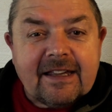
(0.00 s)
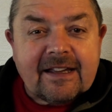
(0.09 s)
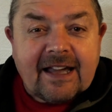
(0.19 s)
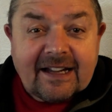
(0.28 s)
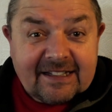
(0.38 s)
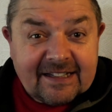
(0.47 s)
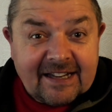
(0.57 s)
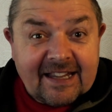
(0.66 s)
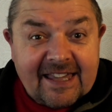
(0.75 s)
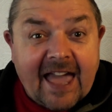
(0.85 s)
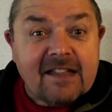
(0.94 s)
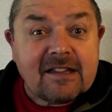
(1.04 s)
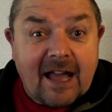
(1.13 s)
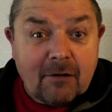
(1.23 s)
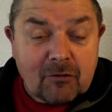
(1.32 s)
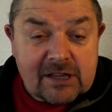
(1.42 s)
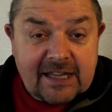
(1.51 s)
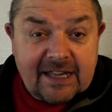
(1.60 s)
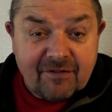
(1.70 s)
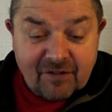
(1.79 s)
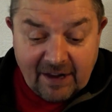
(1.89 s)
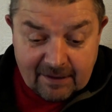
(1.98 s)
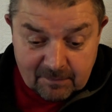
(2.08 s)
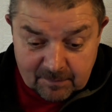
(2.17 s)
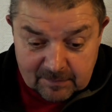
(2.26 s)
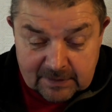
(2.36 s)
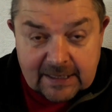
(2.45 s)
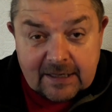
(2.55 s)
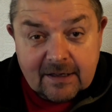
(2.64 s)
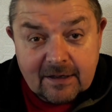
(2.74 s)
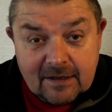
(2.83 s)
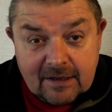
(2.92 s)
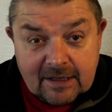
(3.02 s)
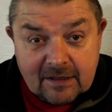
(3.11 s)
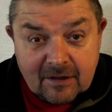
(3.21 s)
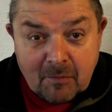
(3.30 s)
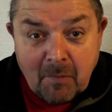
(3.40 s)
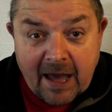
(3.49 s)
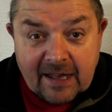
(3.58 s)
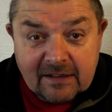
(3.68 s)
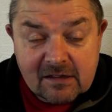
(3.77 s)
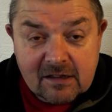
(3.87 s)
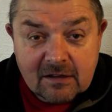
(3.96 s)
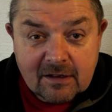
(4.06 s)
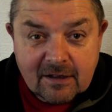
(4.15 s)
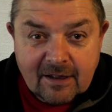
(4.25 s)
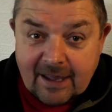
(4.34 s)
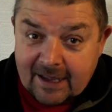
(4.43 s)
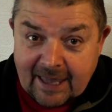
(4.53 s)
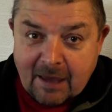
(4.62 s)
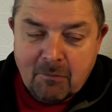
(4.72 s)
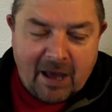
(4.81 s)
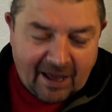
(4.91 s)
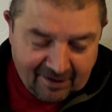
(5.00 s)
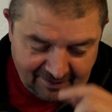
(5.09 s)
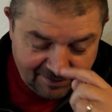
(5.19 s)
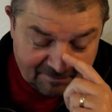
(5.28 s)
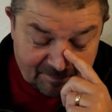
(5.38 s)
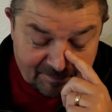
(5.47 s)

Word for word: can get down safely into the mines and get back.